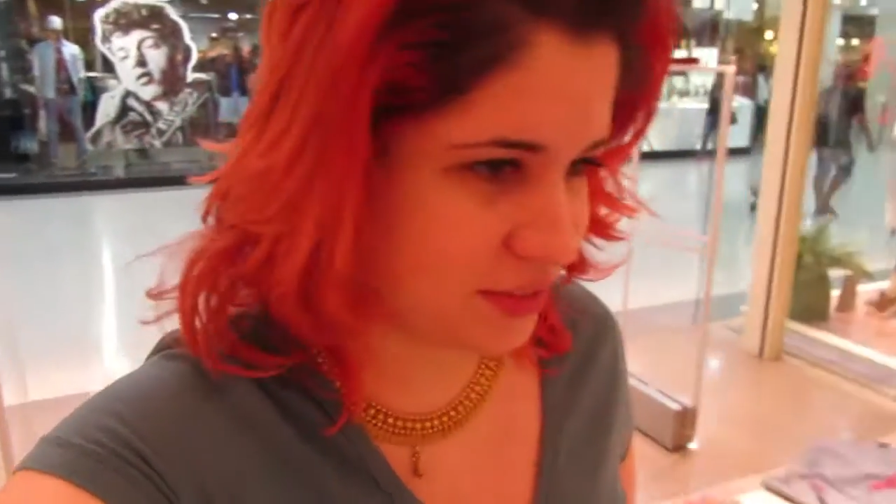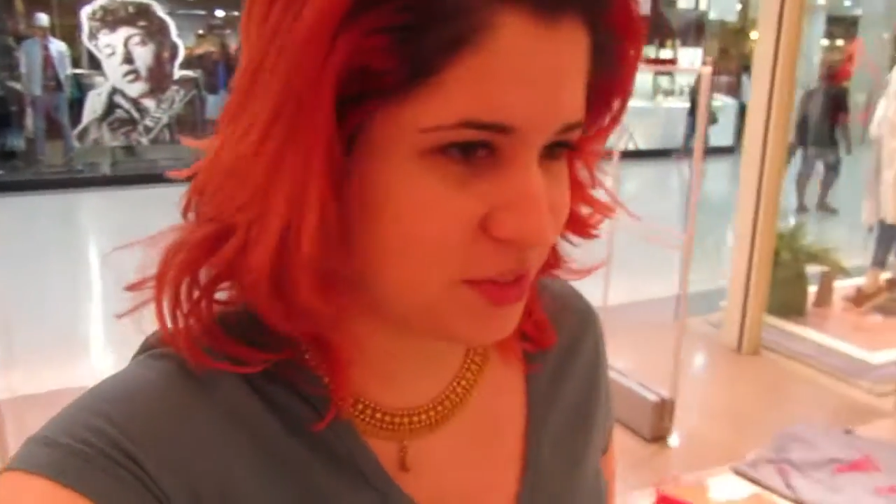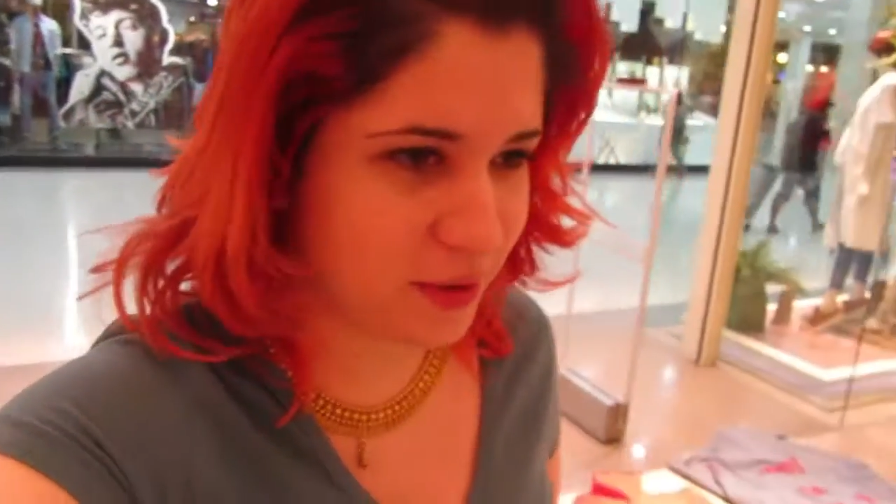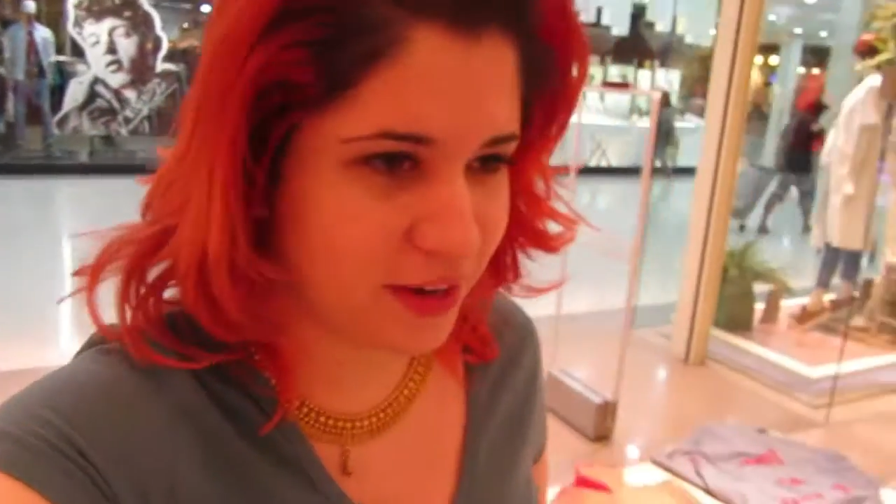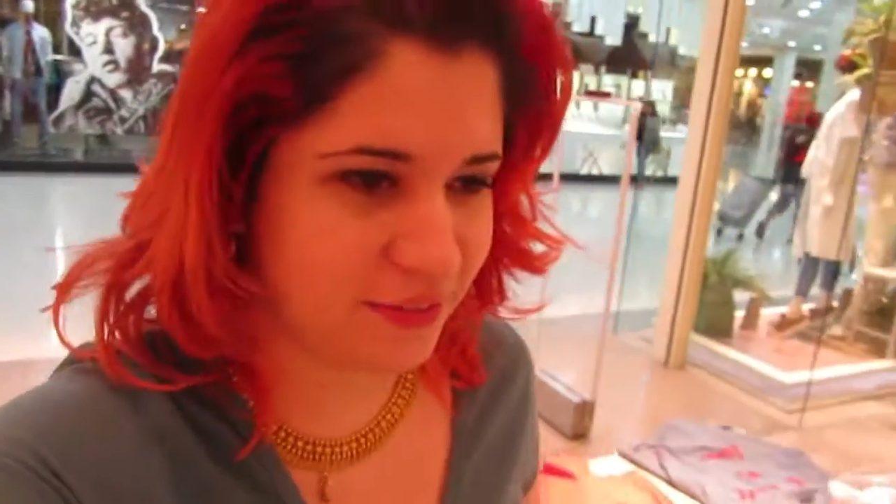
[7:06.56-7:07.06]
to
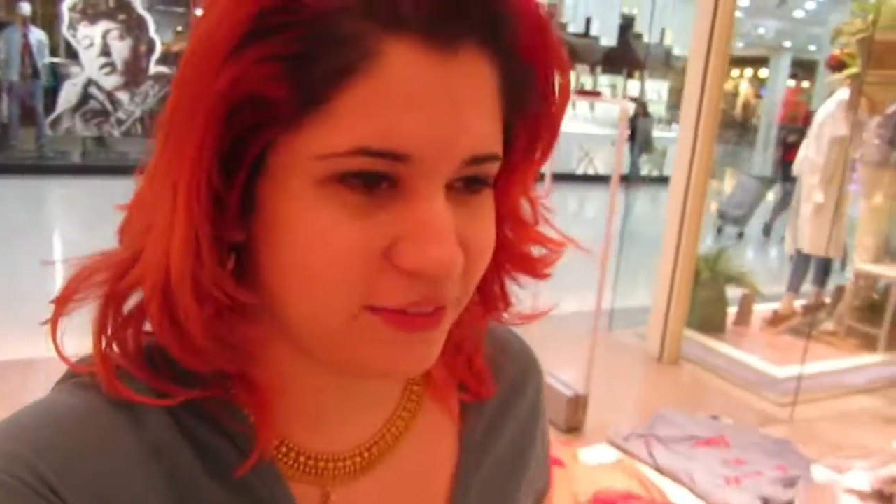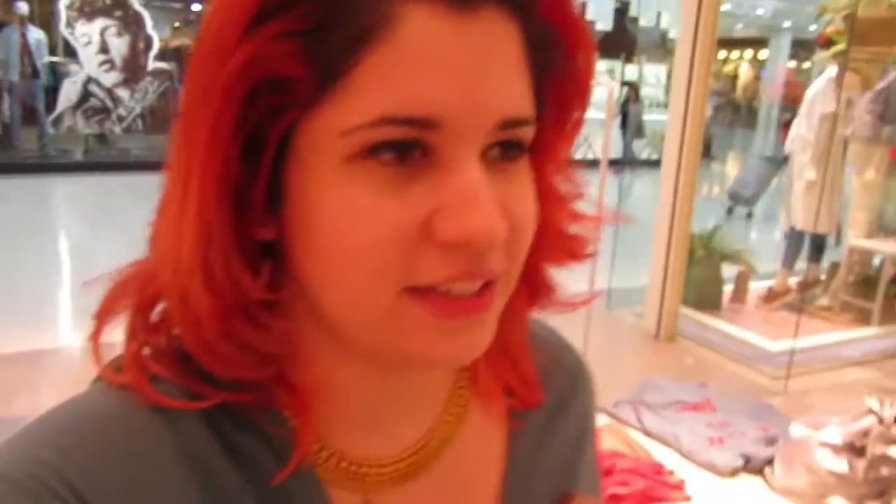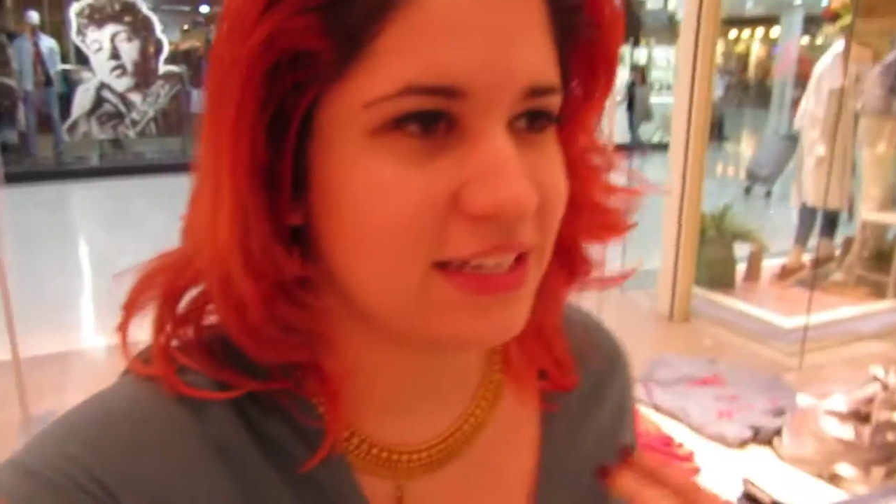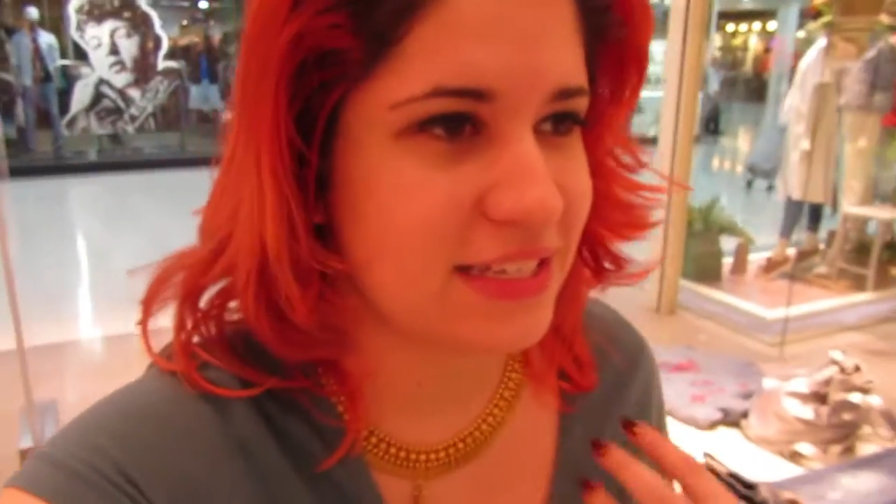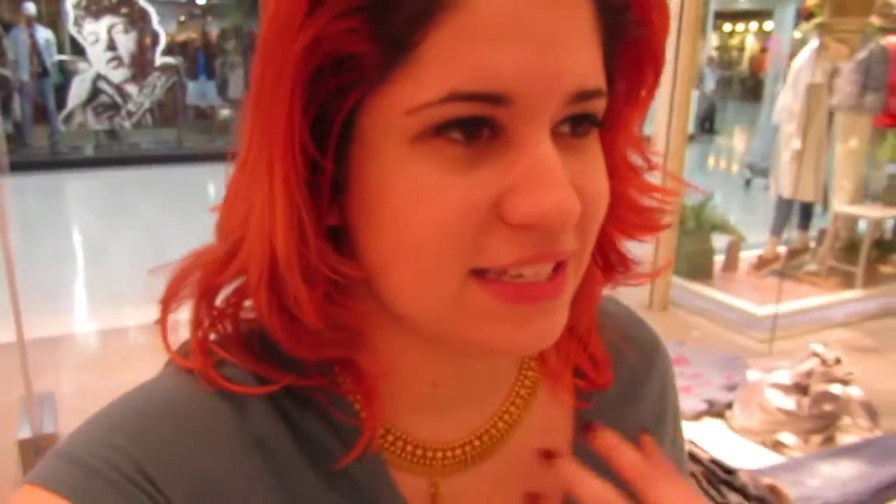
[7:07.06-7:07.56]
whatever
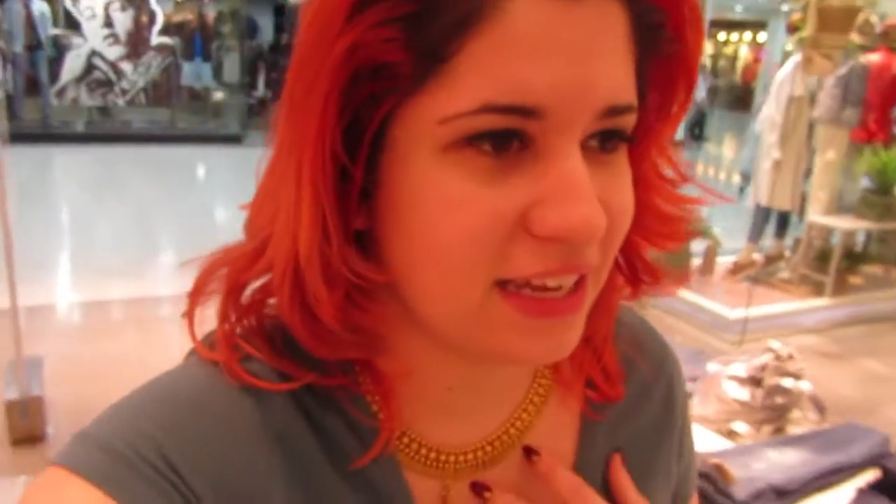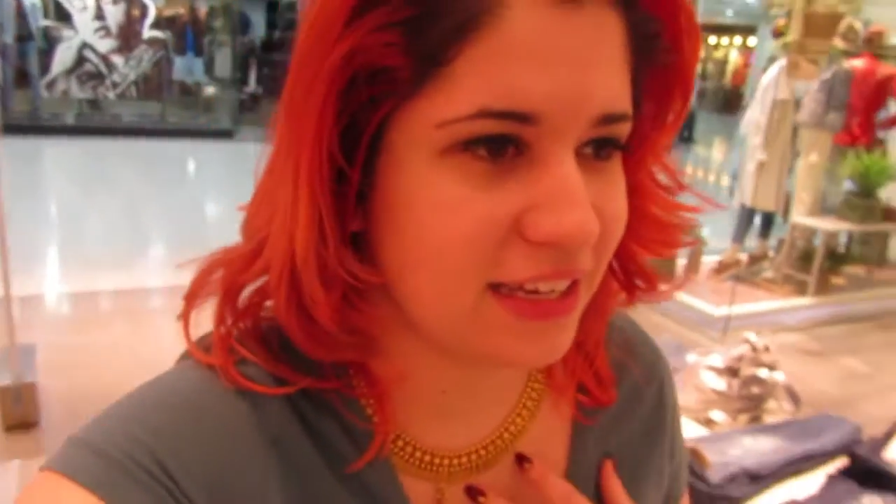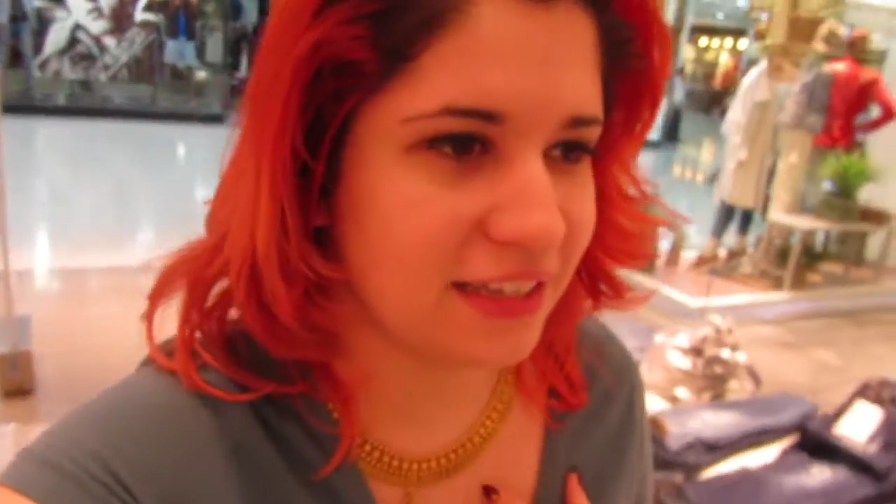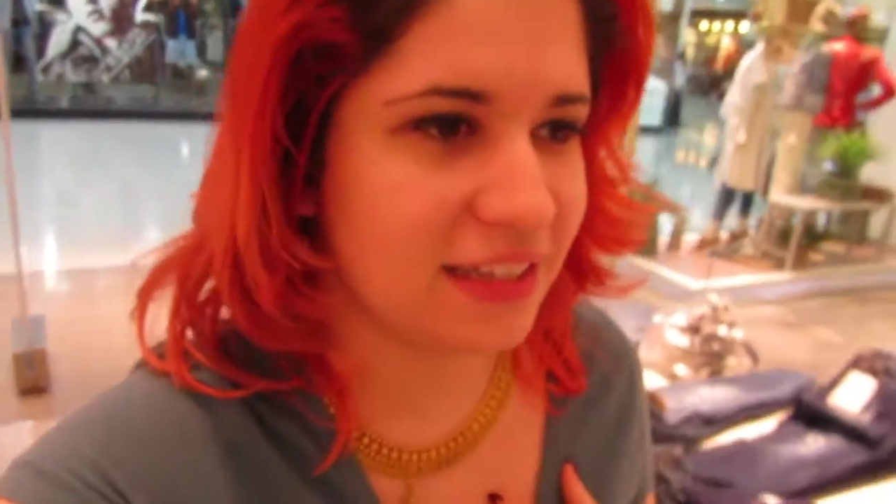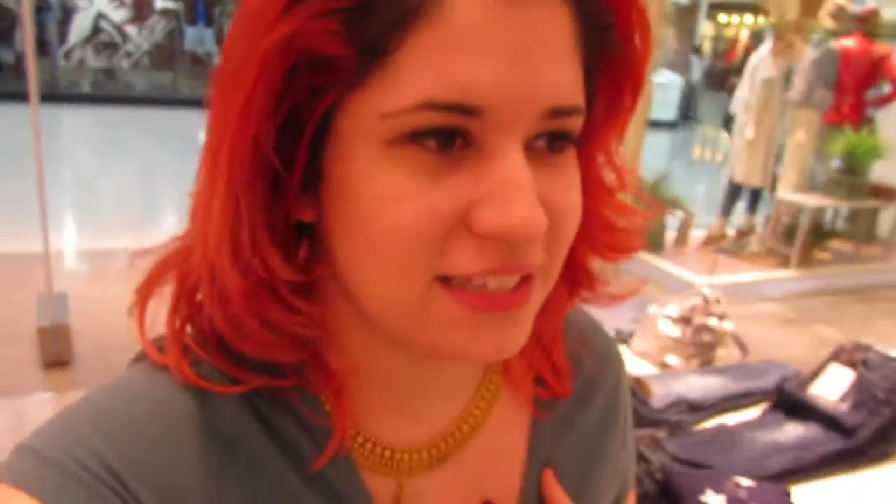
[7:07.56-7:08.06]
he's saying.
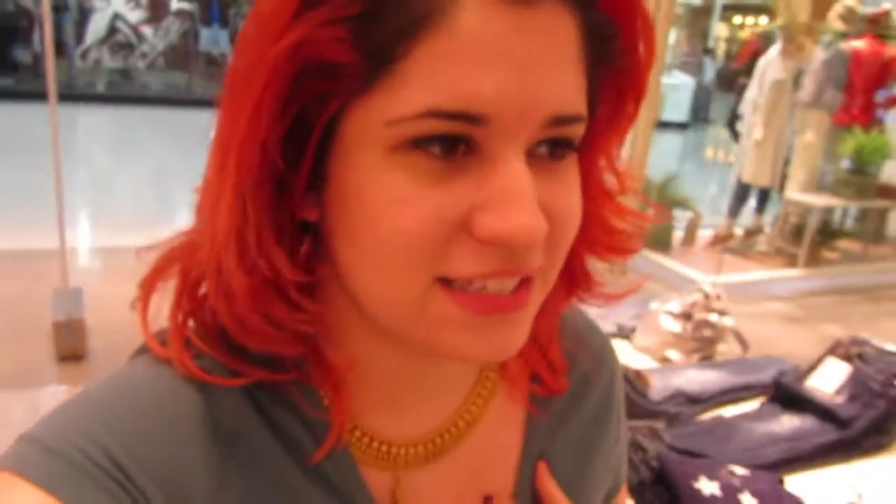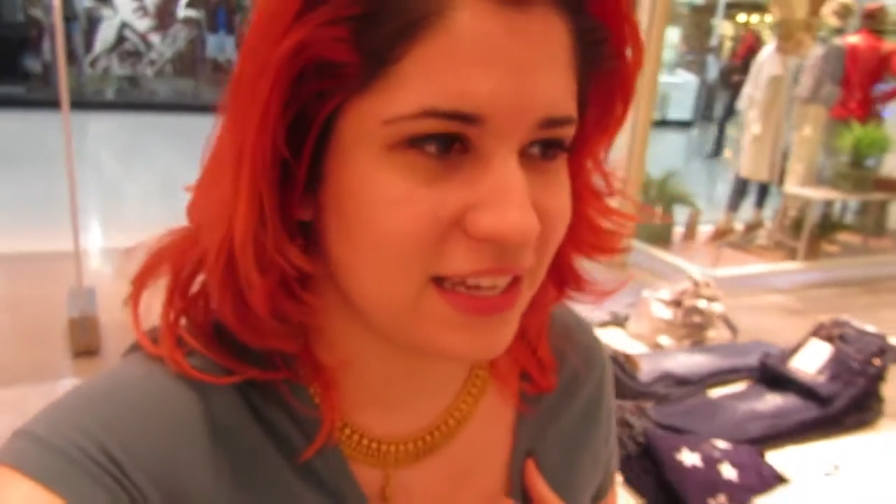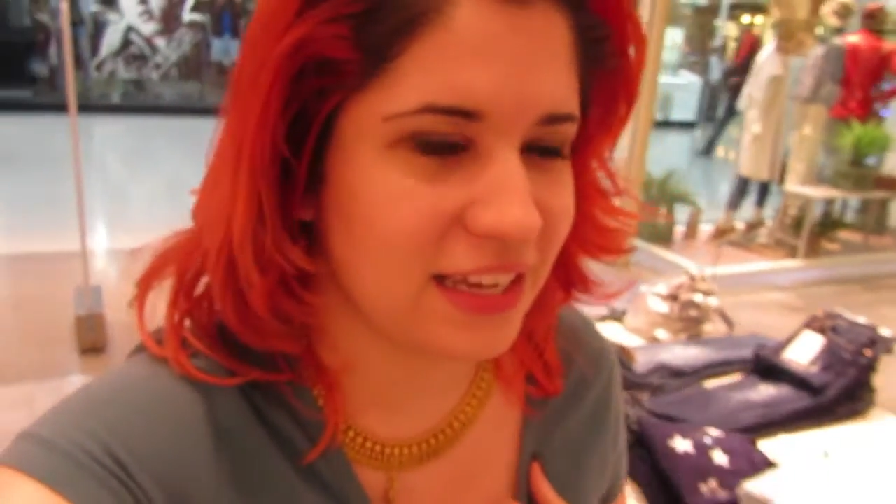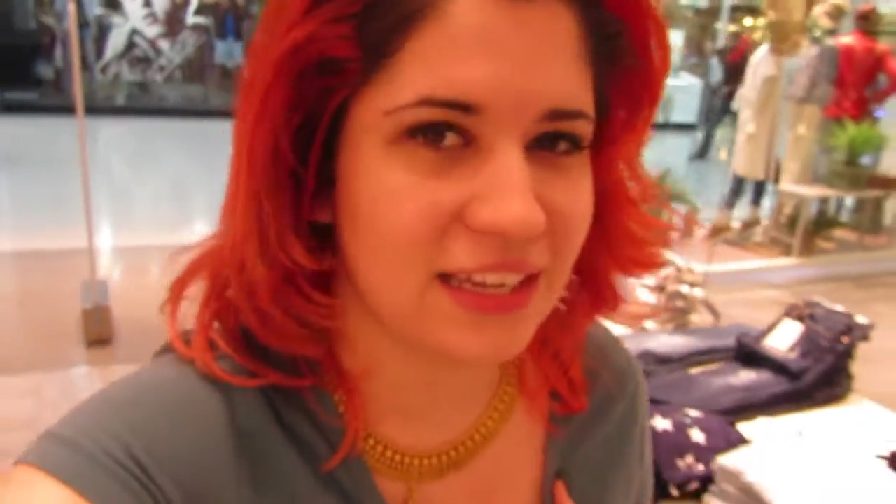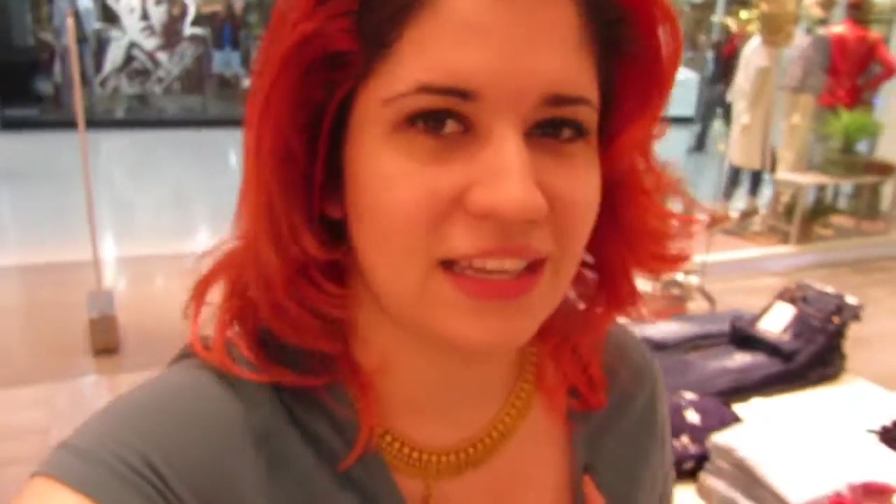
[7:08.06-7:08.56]
He's
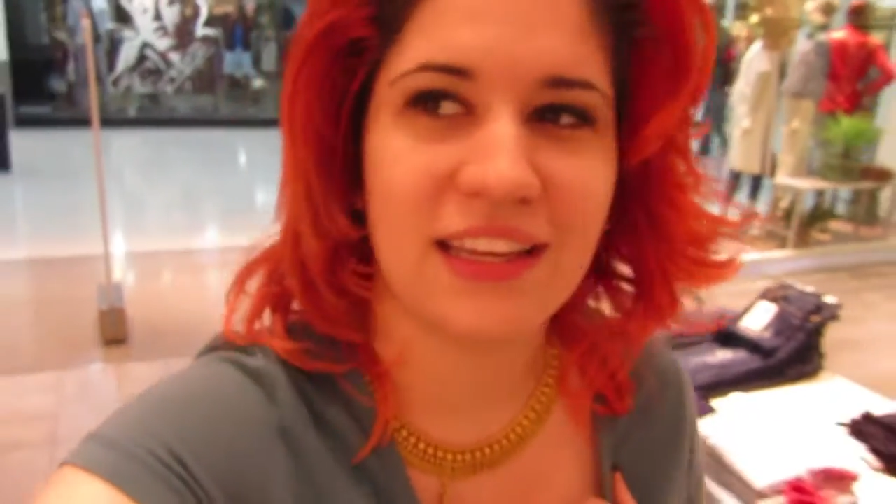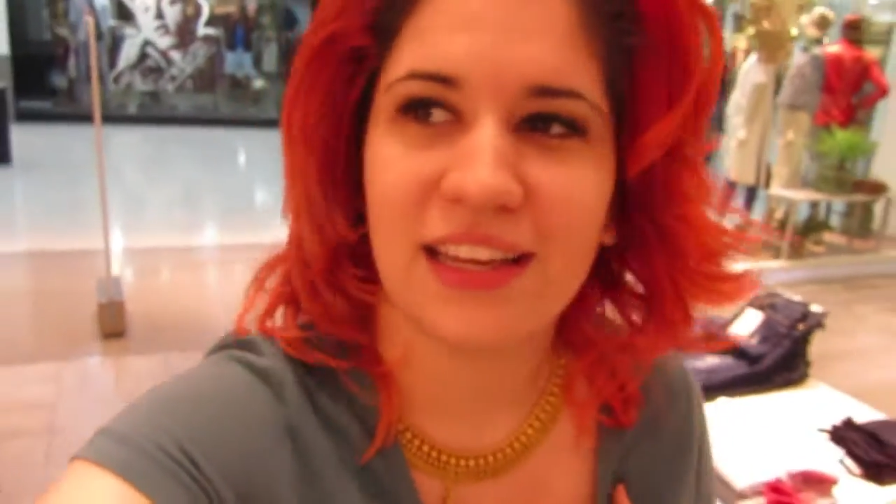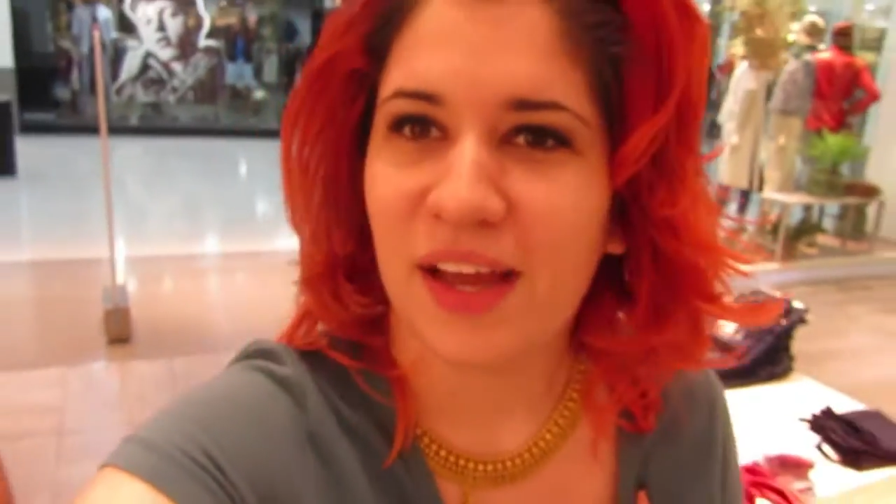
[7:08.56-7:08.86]
saying